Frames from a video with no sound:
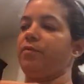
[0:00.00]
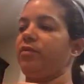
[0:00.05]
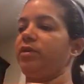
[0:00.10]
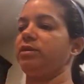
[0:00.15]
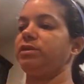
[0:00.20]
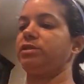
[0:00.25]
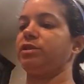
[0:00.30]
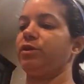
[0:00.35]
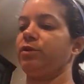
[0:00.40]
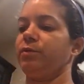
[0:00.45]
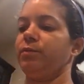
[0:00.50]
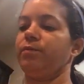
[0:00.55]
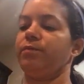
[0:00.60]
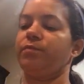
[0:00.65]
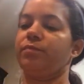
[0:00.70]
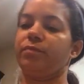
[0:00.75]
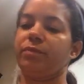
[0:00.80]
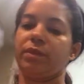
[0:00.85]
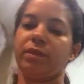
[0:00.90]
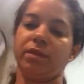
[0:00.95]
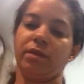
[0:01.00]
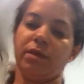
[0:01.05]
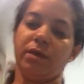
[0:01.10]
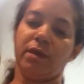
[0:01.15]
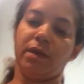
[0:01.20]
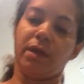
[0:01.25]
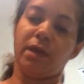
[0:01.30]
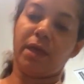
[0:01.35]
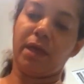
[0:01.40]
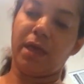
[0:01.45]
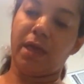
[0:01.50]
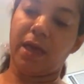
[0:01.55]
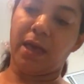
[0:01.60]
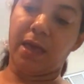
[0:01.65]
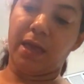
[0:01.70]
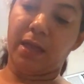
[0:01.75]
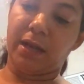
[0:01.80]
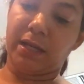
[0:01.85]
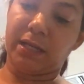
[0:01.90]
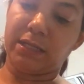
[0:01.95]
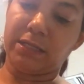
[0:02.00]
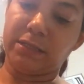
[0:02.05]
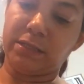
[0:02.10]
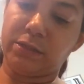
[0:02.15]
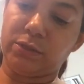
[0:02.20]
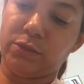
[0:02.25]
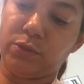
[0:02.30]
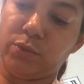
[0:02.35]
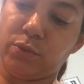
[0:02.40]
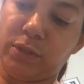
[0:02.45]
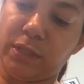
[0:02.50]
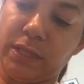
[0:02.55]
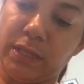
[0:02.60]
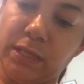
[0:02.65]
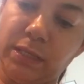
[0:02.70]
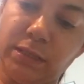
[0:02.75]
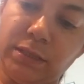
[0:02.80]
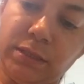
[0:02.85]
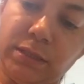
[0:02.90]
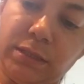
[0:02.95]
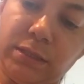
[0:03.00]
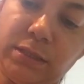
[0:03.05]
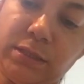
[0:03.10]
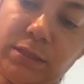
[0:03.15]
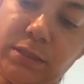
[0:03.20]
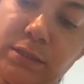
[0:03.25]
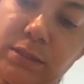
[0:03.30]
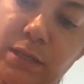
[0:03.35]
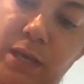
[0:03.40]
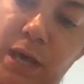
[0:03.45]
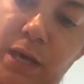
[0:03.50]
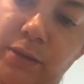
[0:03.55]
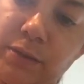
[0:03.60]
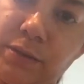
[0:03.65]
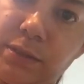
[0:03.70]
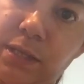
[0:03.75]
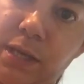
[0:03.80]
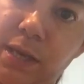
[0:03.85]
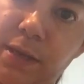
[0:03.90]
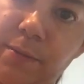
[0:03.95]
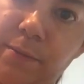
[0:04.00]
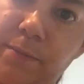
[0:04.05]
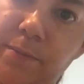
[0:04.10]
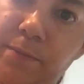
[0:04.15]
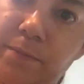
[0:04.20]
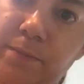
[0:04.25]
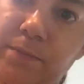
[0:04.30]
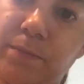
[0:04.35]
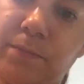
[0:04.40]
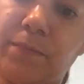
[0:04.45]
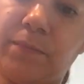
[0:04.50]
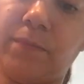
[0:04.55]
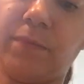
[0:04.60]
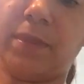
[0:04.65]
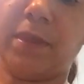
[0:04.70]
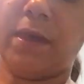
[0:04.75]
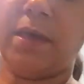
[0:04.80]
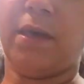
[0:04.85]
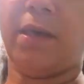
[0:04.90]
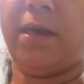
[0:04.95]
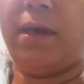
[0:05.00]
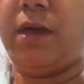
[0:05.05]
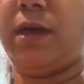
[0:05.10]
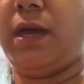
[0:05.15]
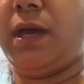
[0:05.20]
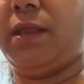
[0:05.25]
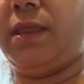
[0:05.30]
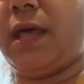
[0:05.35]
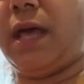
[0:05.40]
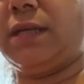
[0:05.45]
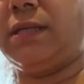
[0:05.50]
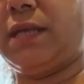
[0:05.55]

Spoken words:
it too. And let's do this, salsa. And that's